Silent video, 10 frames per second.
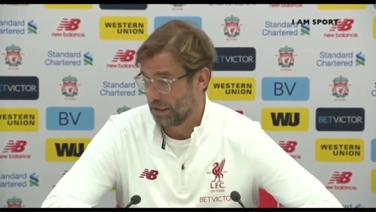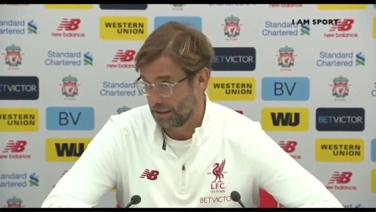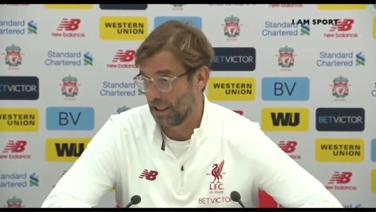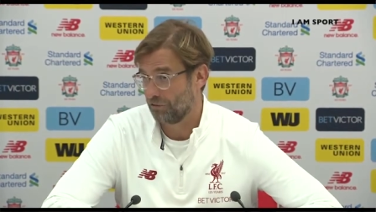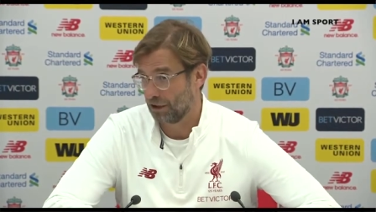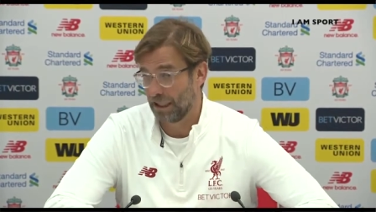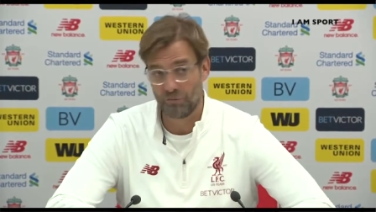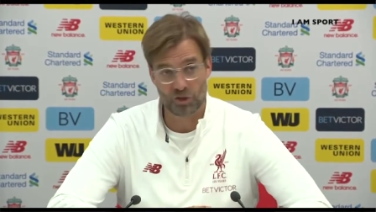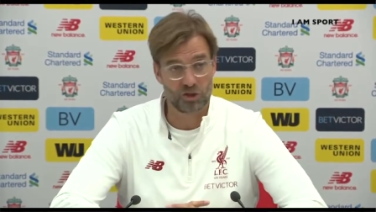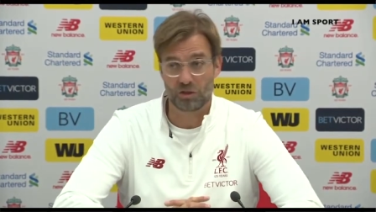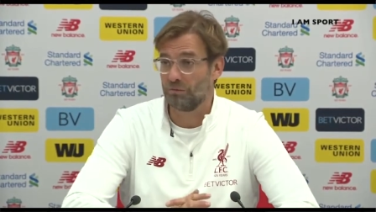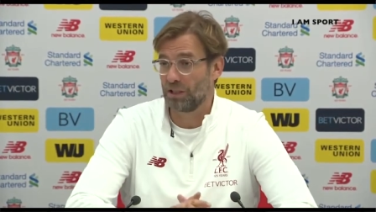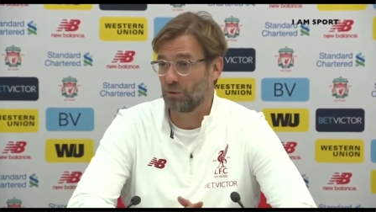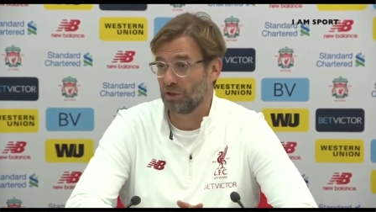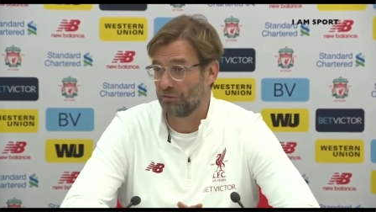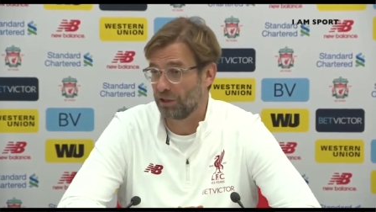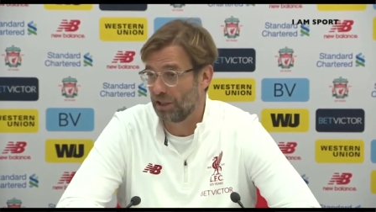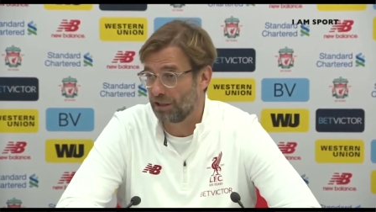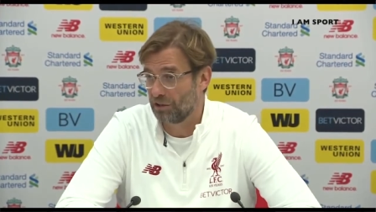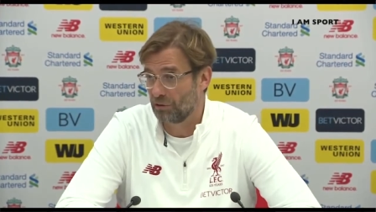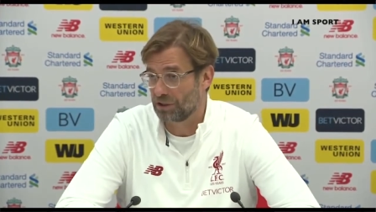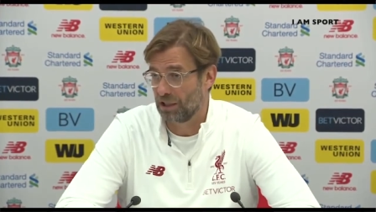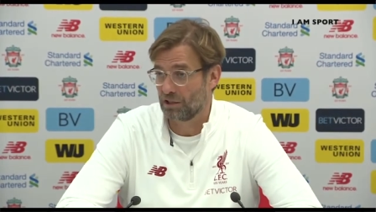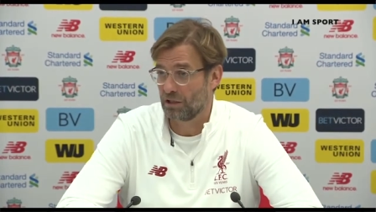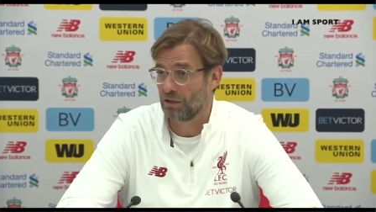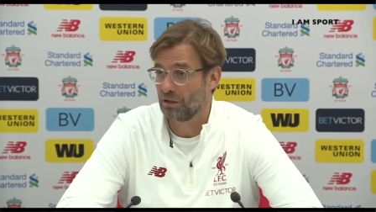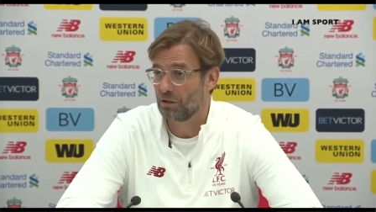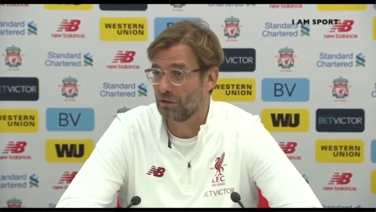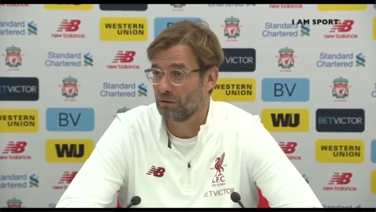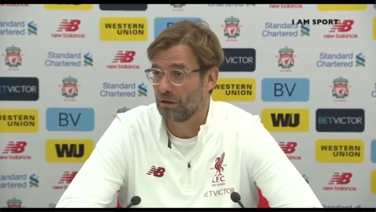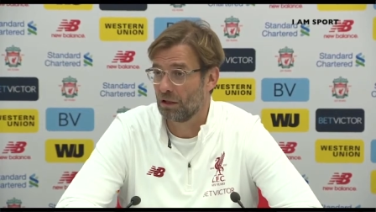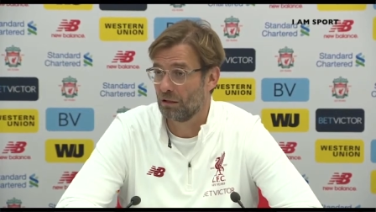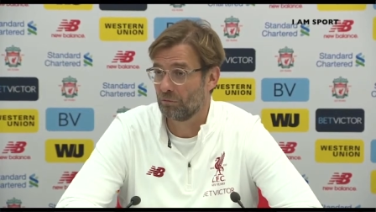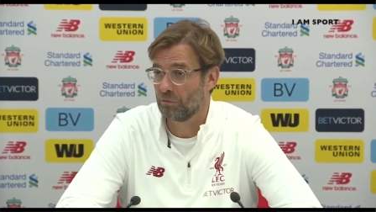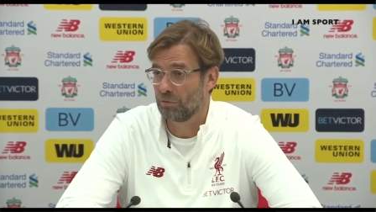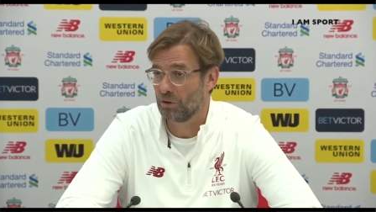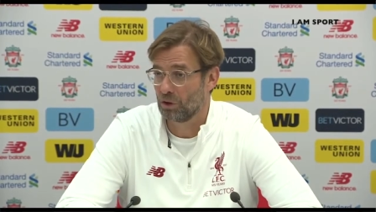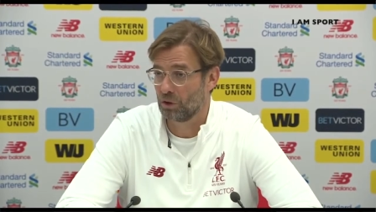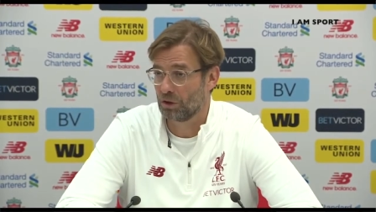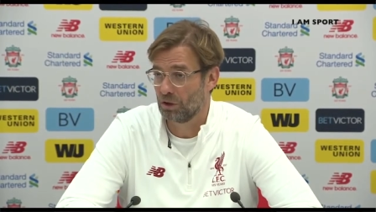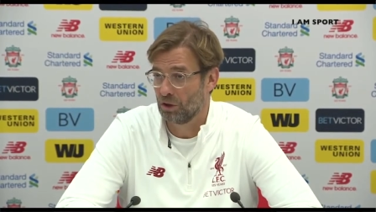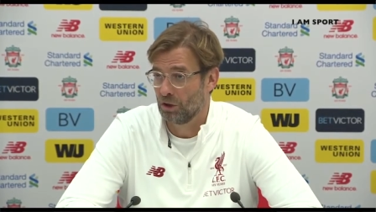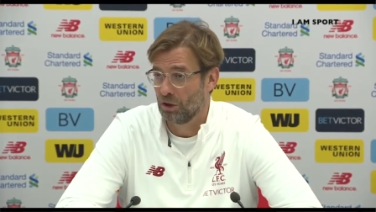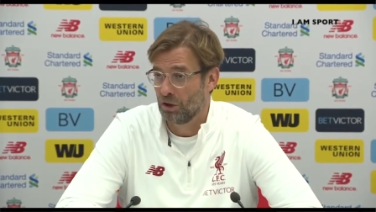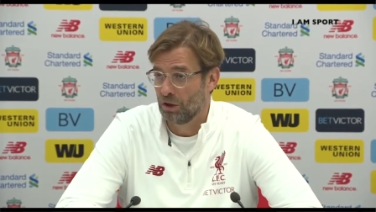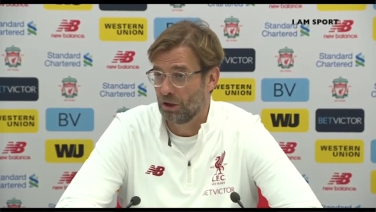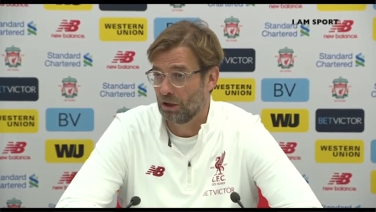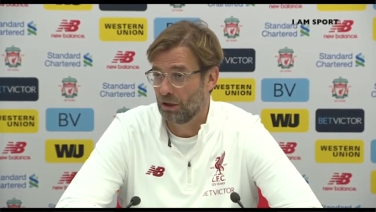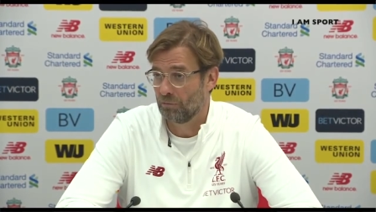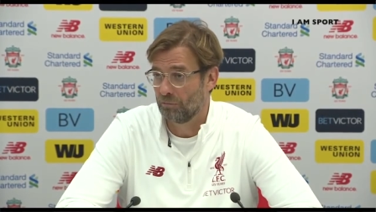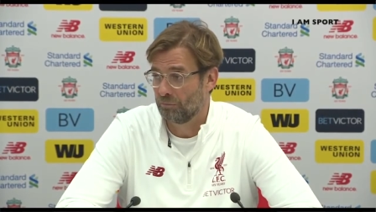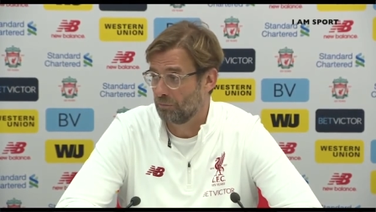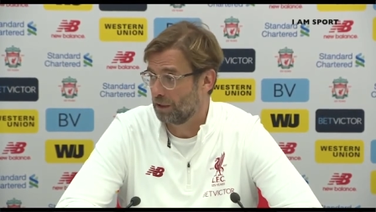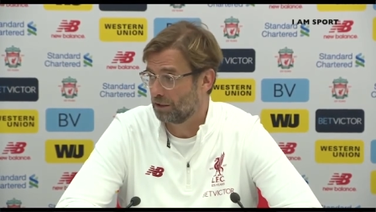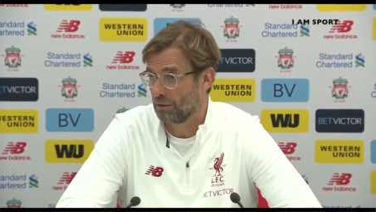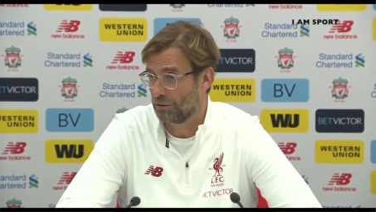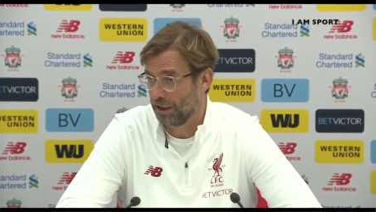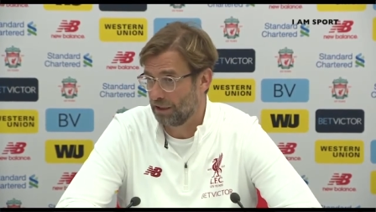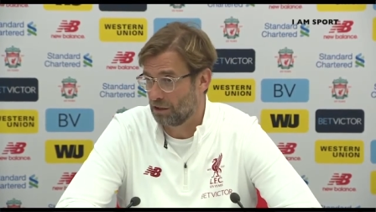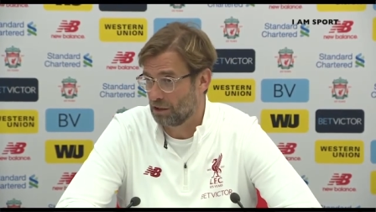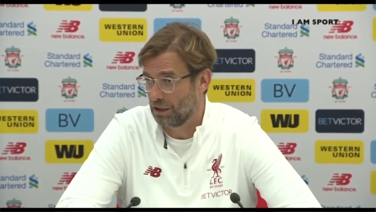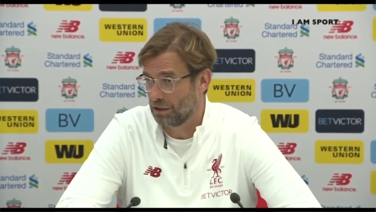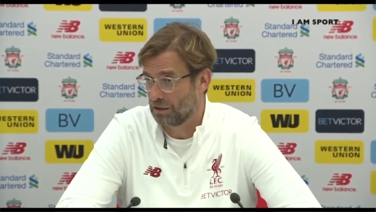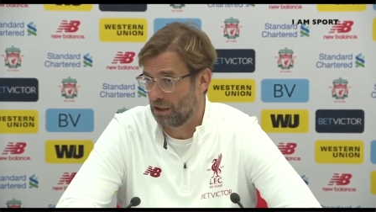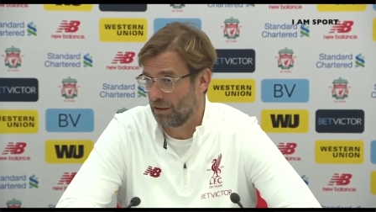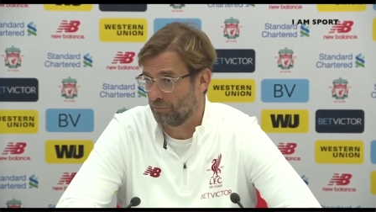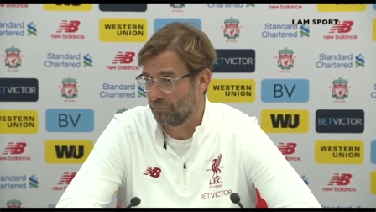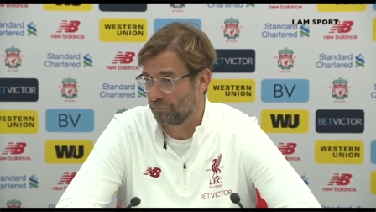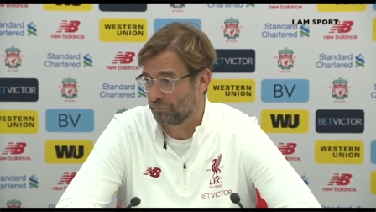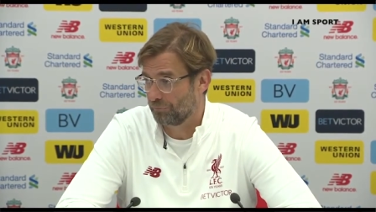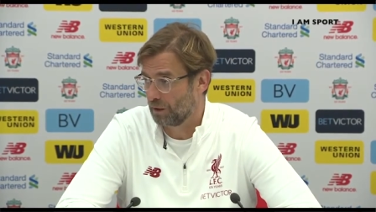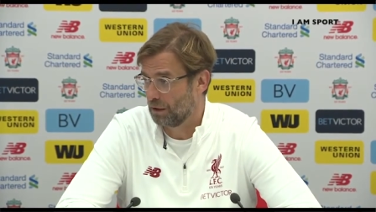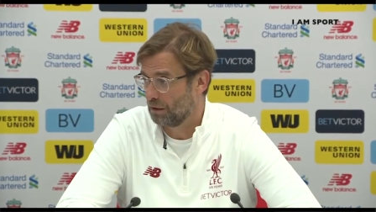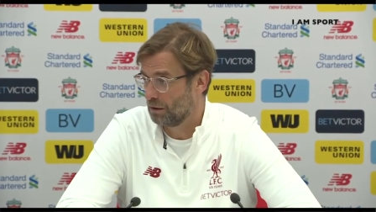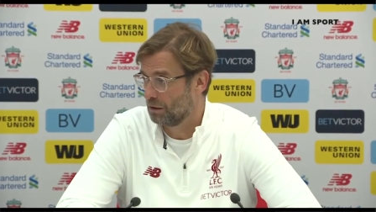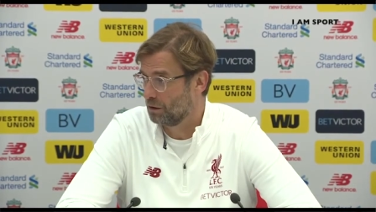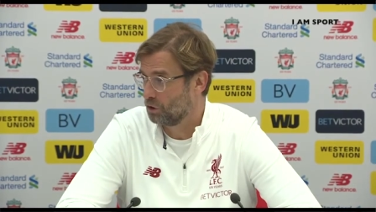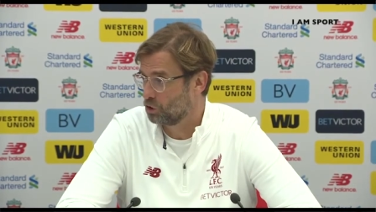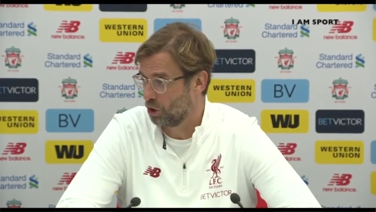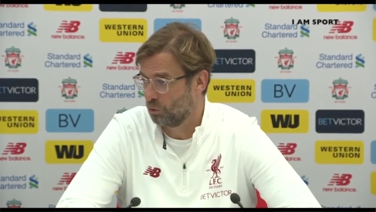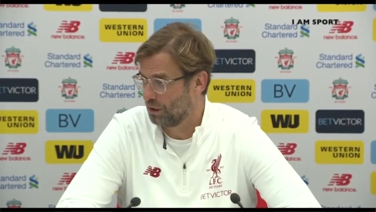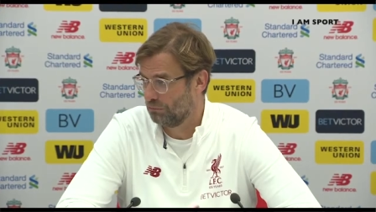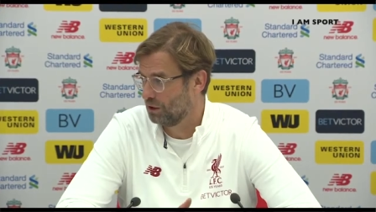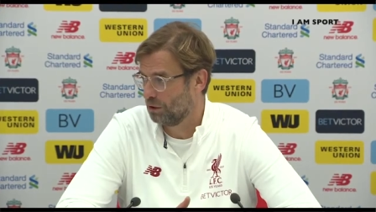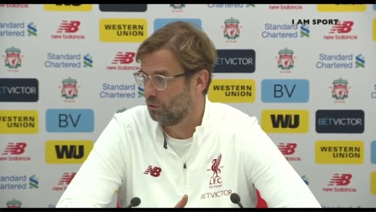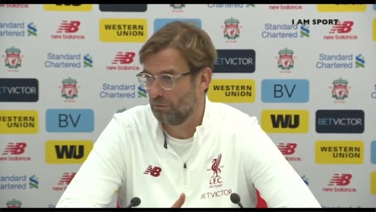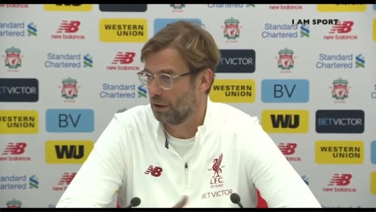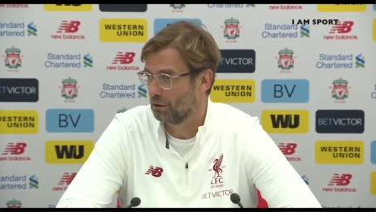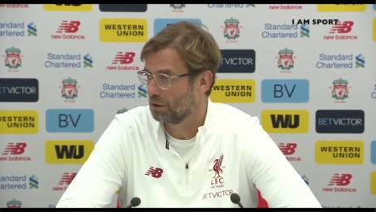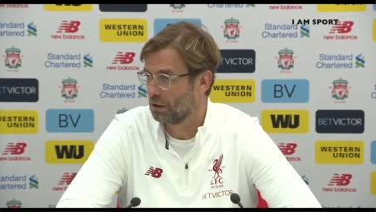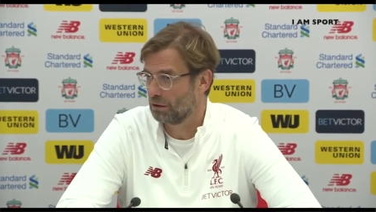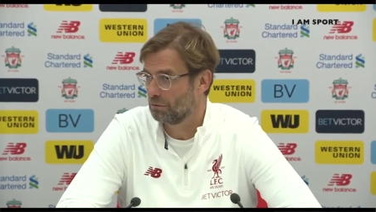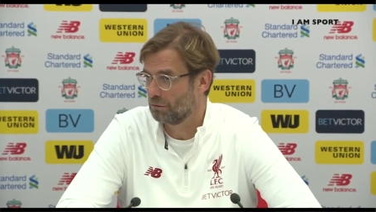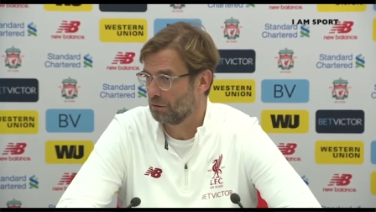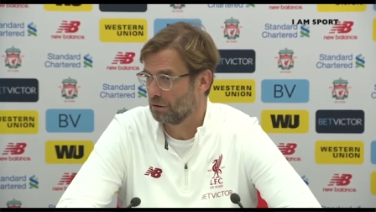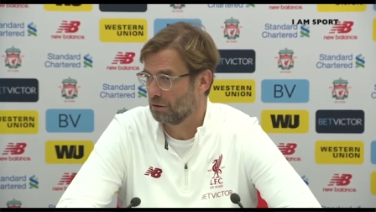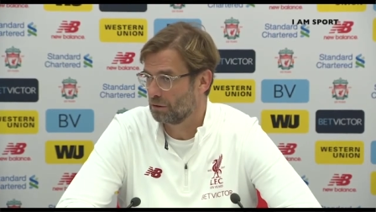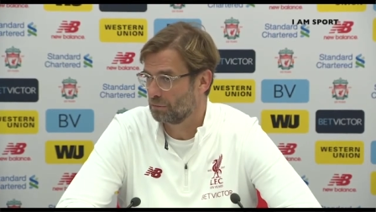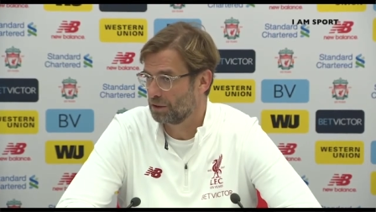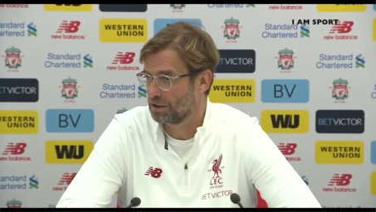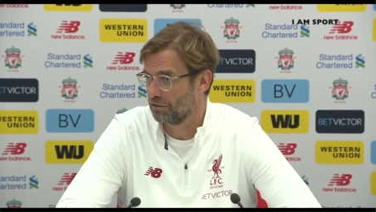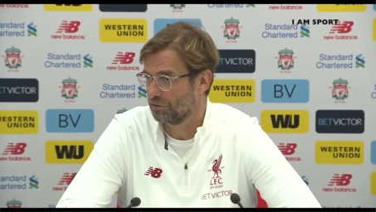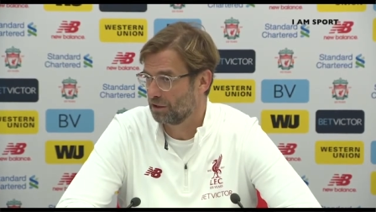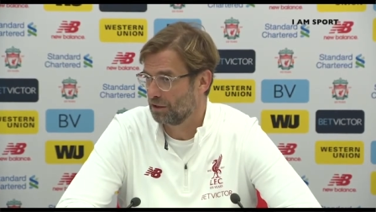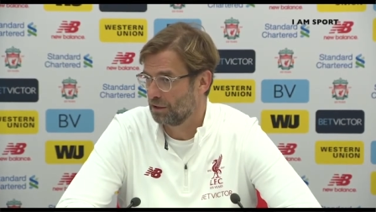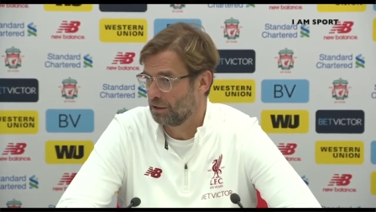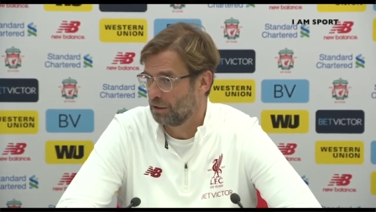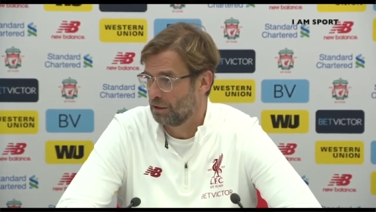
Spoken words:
And I said after the game was much more difficult than the result could let you think. And so we know about the specific